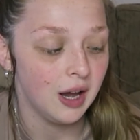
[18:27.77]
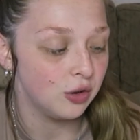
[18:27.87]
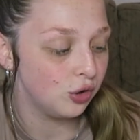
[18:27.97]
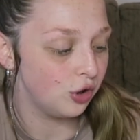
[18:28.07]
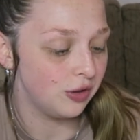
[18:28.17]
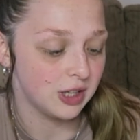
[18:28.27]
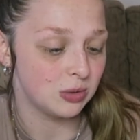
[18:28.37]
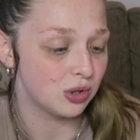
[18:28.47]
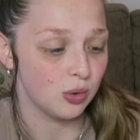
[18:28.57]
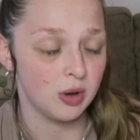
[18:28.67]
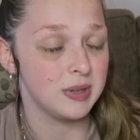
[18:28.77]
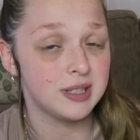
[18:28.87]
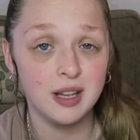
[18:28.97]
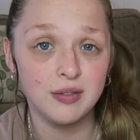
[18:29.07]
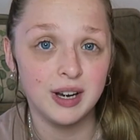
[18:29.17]
I knew this was all going to be
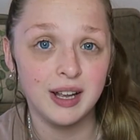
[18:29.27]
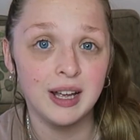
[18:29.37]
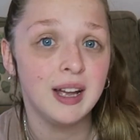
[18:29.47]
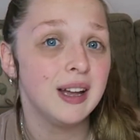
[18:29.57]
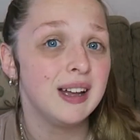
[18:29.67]
savoury,